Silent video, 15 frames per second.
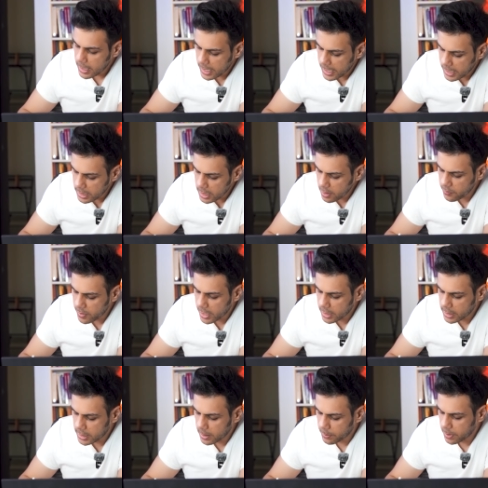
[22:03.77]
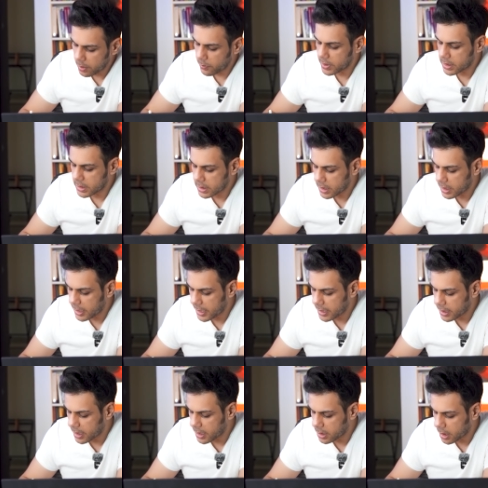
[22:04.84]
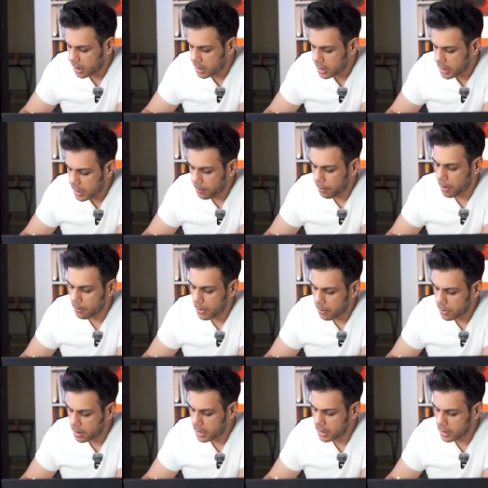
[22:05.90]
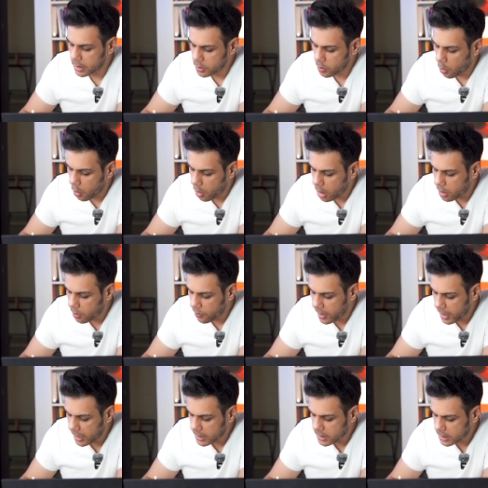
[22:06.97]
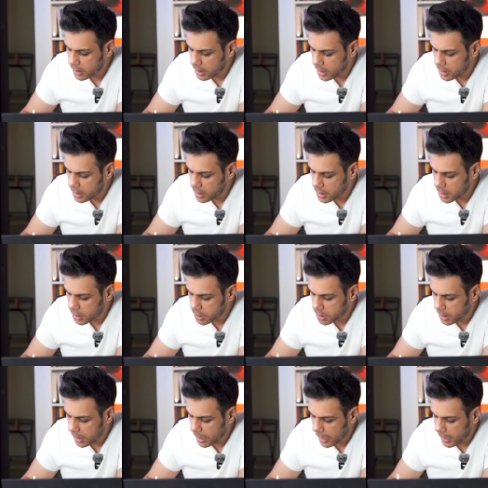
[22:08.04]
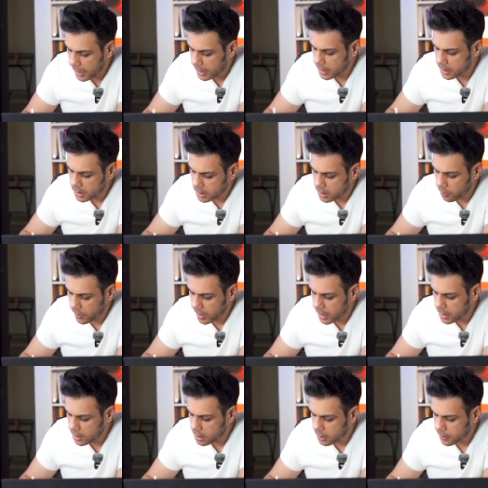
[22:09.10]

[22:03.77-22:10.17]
Any variable which is created in the heap memory is always initialized with